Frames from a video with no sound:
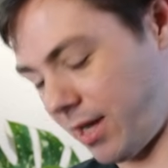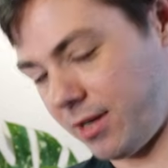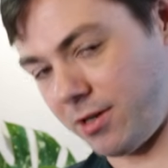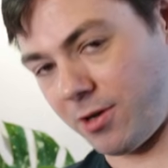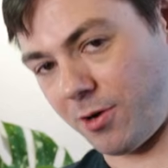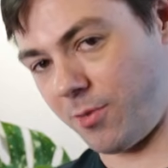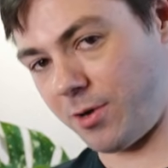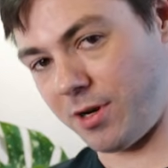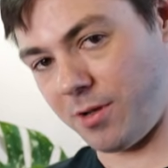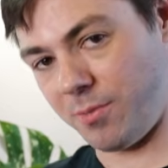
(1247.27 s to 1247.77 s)
I
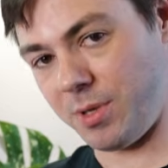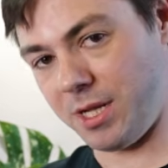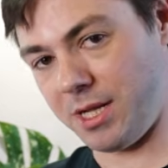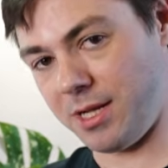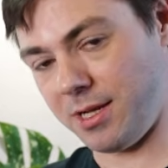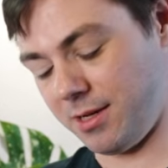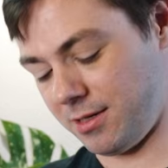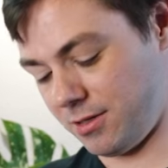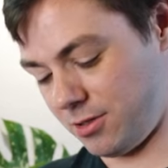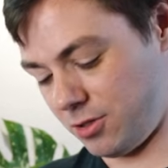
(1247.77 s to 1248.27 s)
don't wanna
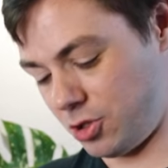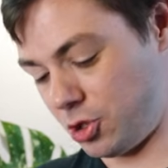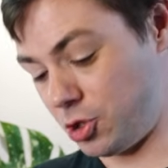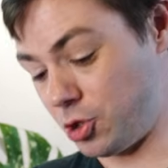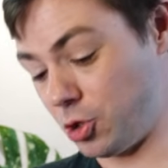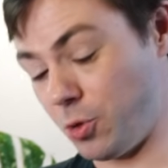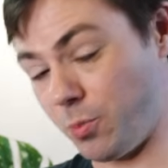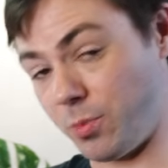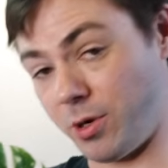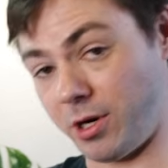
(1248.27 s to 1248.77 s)
be
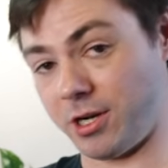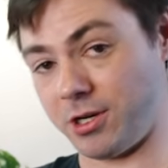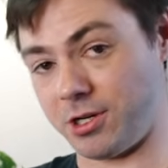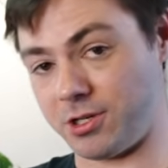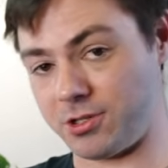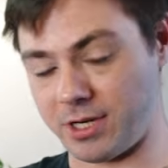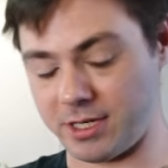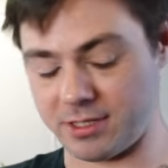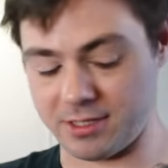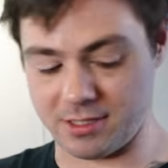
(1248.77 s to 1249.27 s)
super
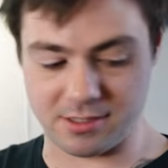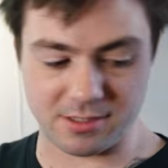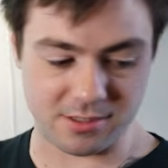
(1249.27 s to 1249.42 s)
constricted.